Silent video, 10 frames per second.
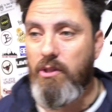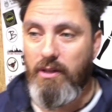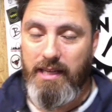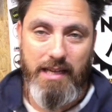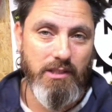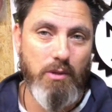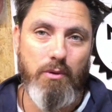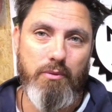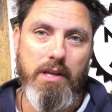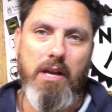You've got to get two or
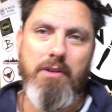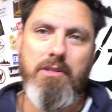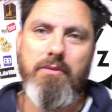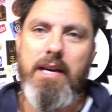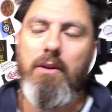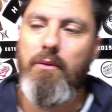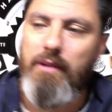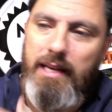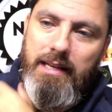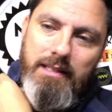three coats of that
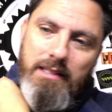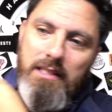on there.